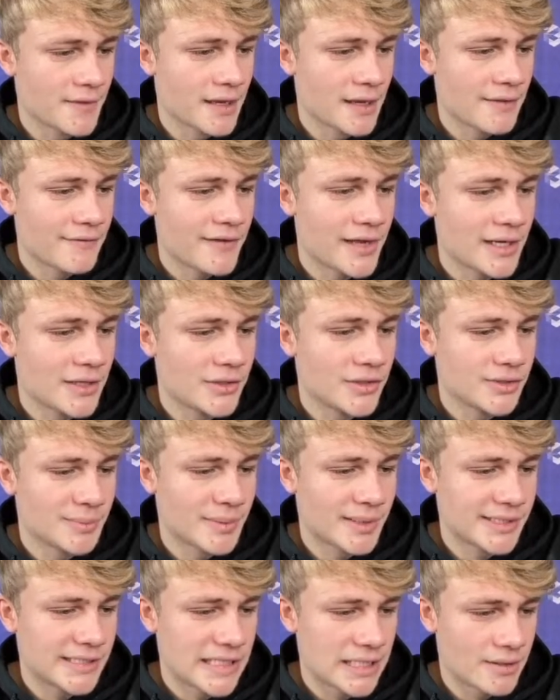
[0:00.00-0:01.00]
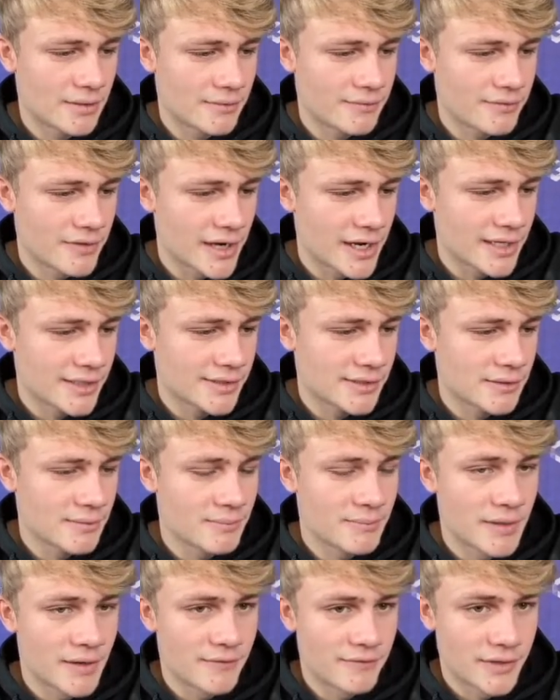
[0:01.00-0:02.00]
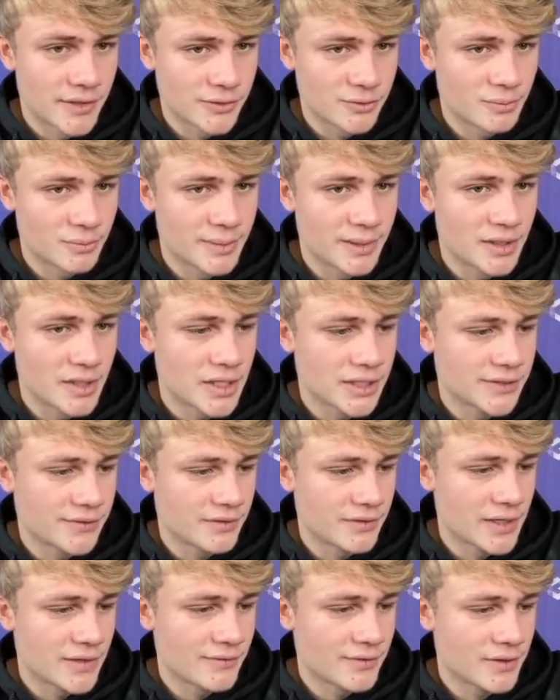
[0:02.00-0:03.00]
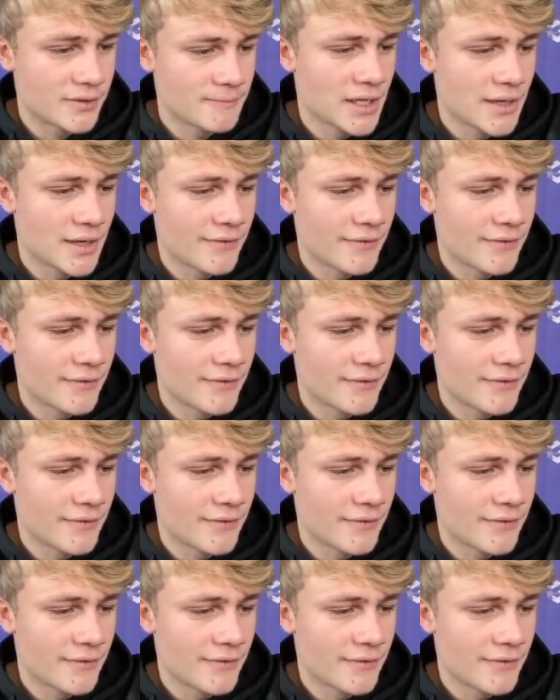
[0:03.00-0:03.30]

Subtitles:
If I lose my secret phrase, my funds will be lost forever.